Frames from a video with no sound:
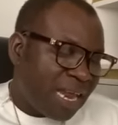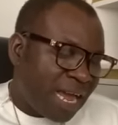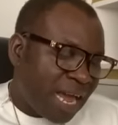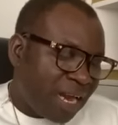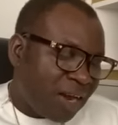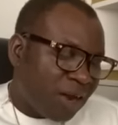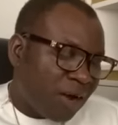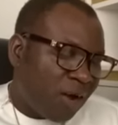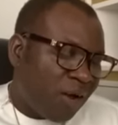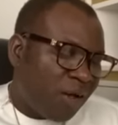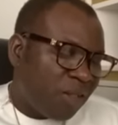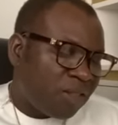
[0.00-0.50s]

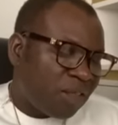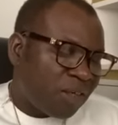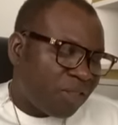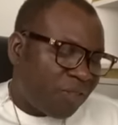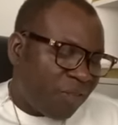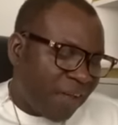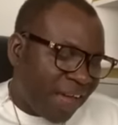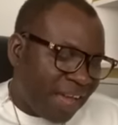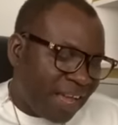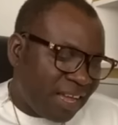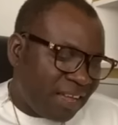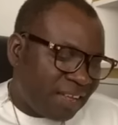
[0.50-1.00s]
then all
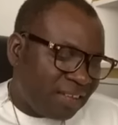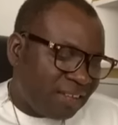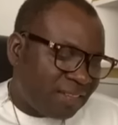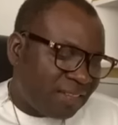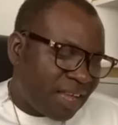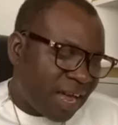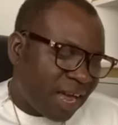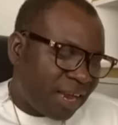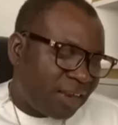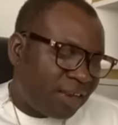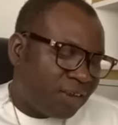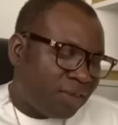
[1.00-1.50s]
the
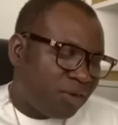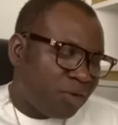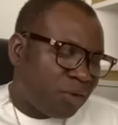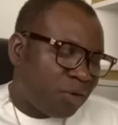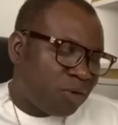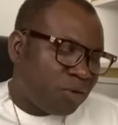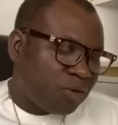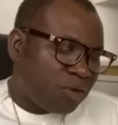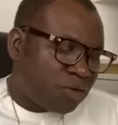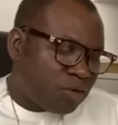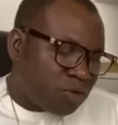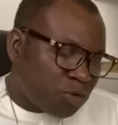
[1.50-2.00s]
things that you
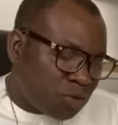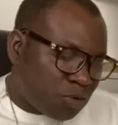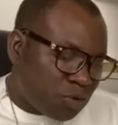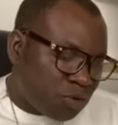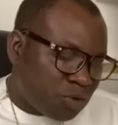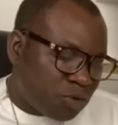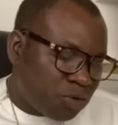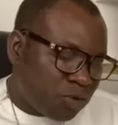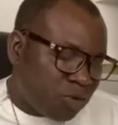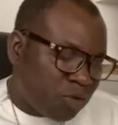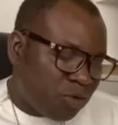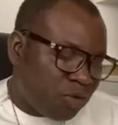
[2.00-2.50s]
want to do,
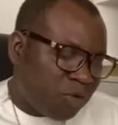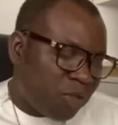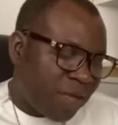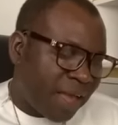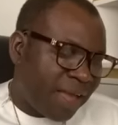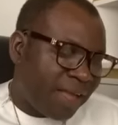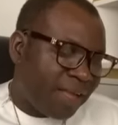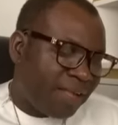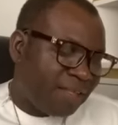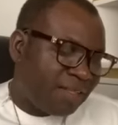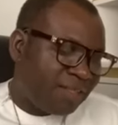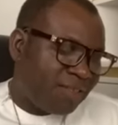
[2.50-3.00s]

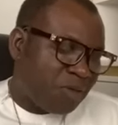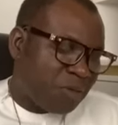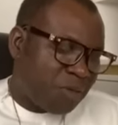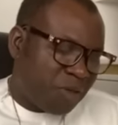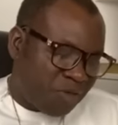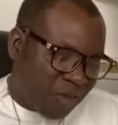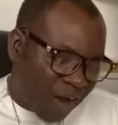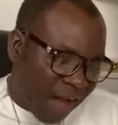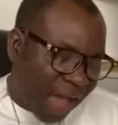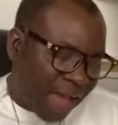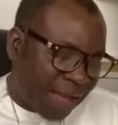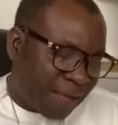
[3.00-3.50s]
things will
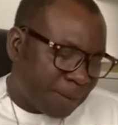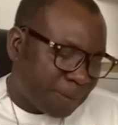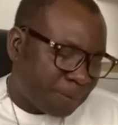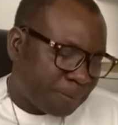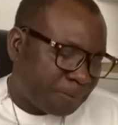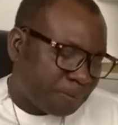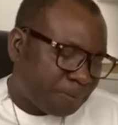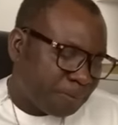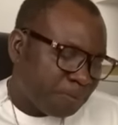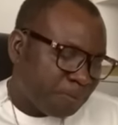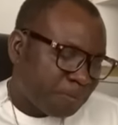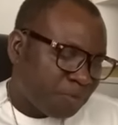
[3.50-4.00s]
be fine.
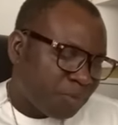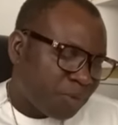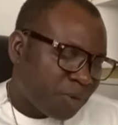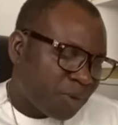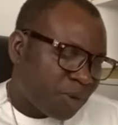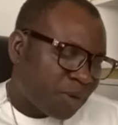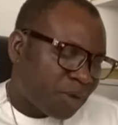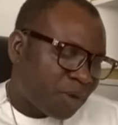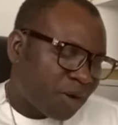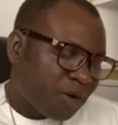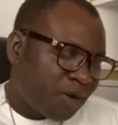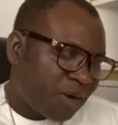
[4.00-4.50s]

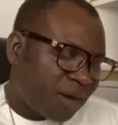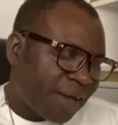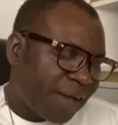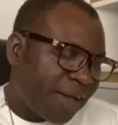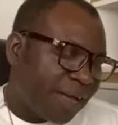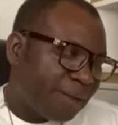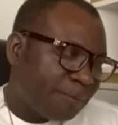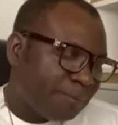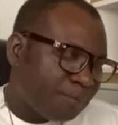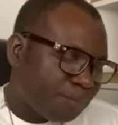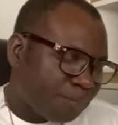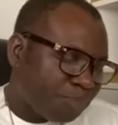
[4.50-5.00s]

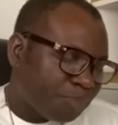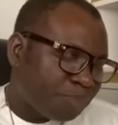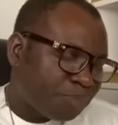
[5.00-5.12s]
Okay,